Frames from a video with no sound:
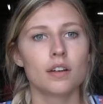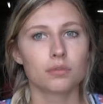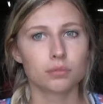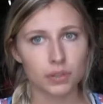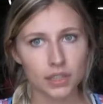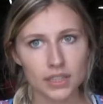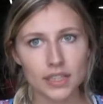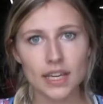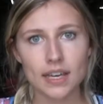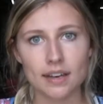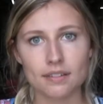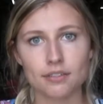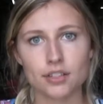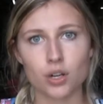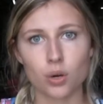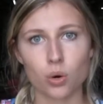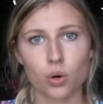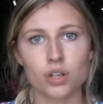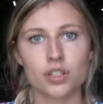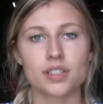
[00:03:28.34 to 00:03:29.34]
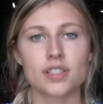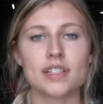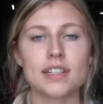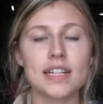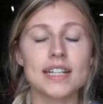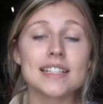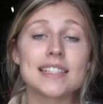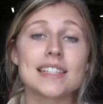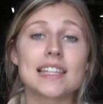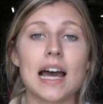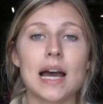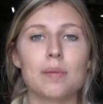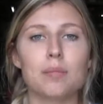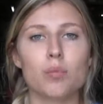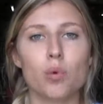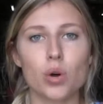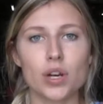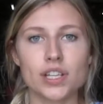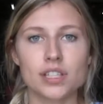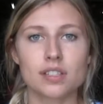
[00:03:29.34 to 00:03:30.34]
really every horse needs that
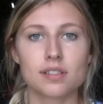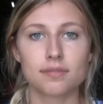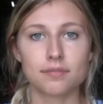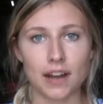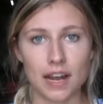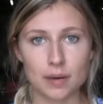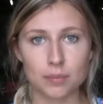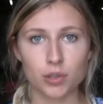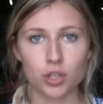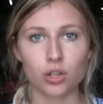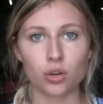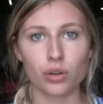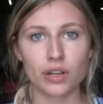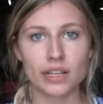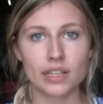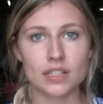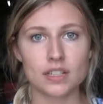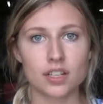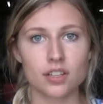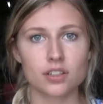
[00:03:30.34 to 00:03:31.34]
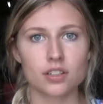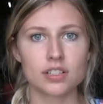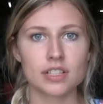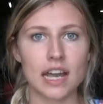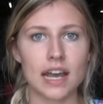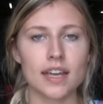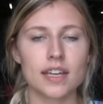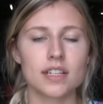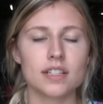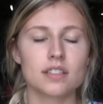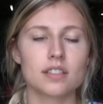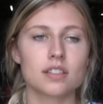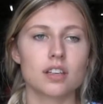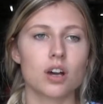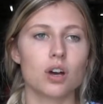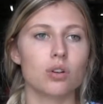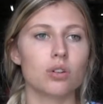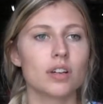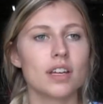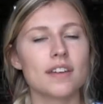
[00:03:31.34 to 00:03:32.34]
moist fiber going into their diet.
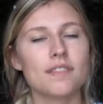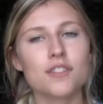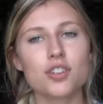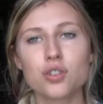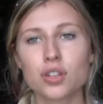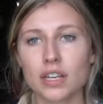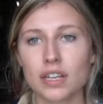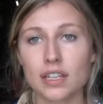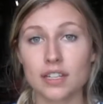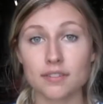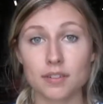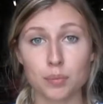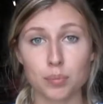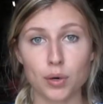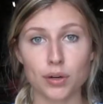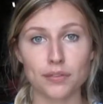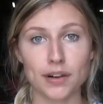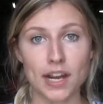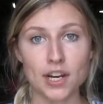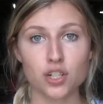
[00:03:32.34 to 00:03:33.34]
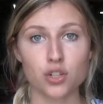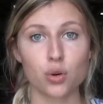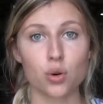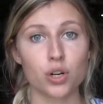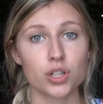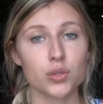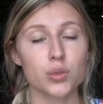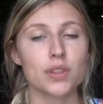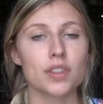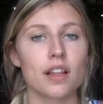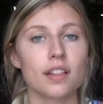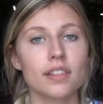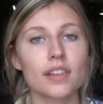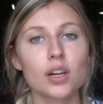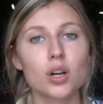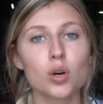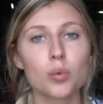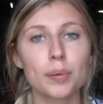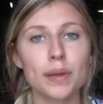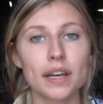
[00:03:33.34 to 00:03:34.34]
So if you can even provide your horse with a
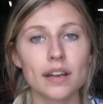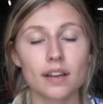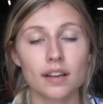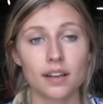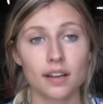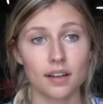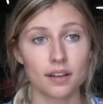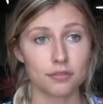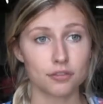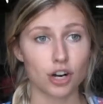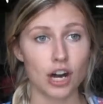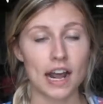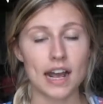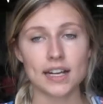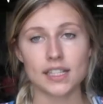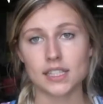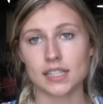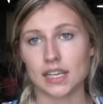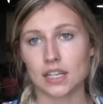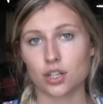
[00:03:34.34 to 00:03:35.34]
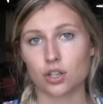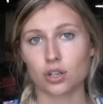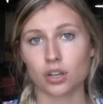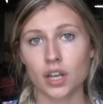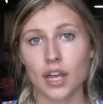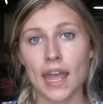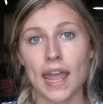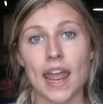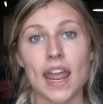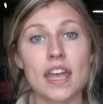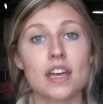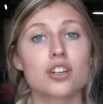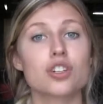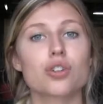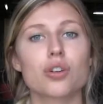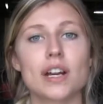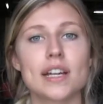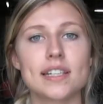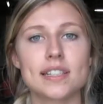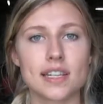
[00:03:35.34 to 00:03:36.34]
little bit of grass, like hand
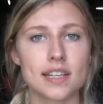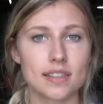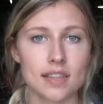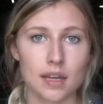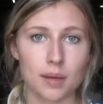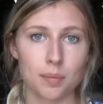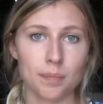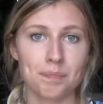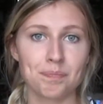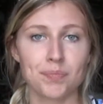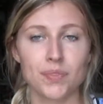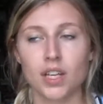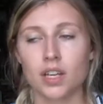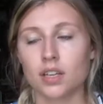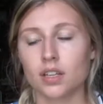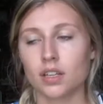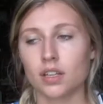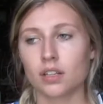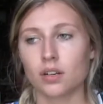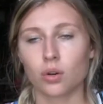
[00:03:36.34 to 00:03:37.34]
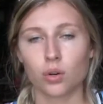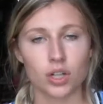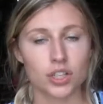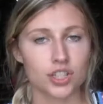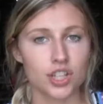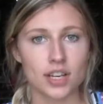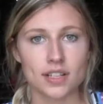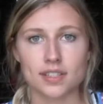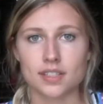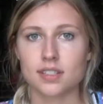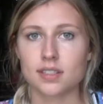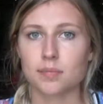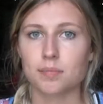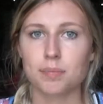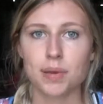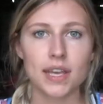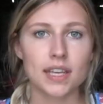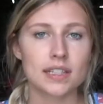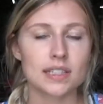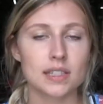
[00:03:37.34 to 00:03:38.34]
grazing them, or just
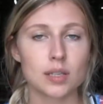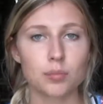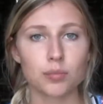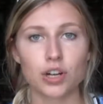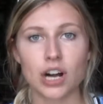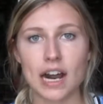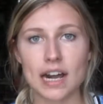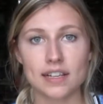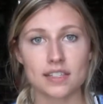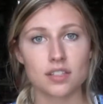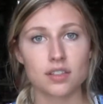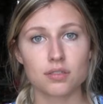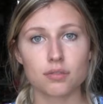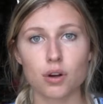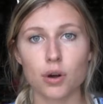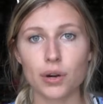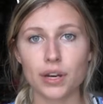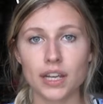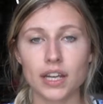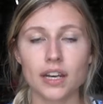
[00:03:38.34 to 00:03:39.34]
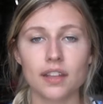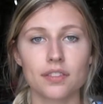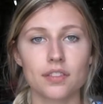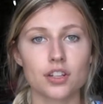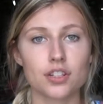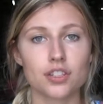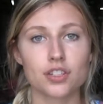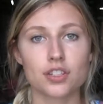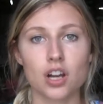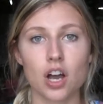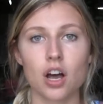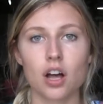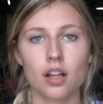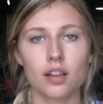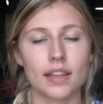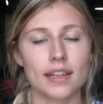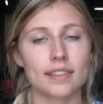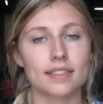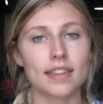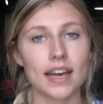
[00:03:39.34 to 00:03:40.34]
picking some grass and throwing it in their stall,
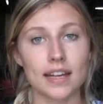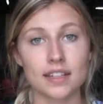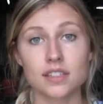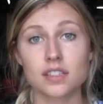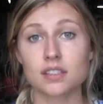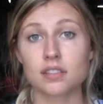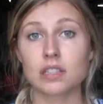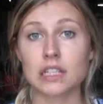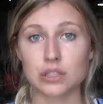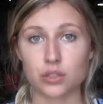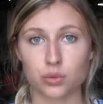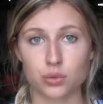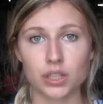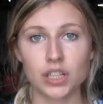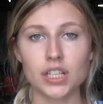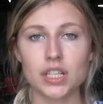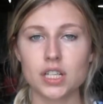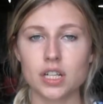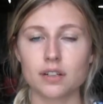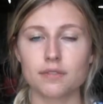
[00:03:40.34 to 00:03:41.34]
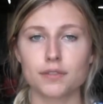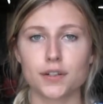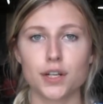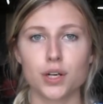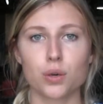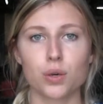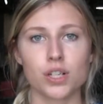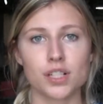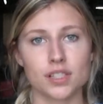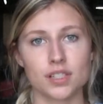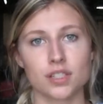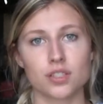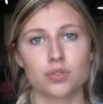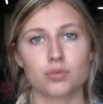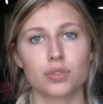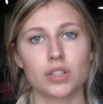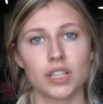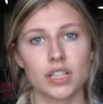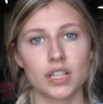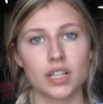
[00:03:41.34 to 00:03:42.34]
like that's really good for your horse. It's
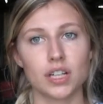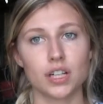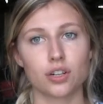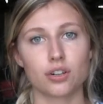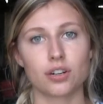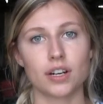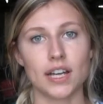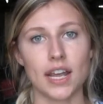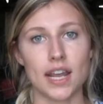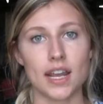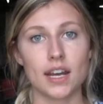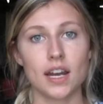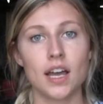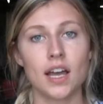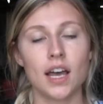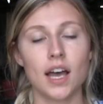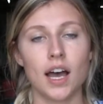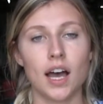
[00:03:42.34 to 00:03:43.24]
really going to create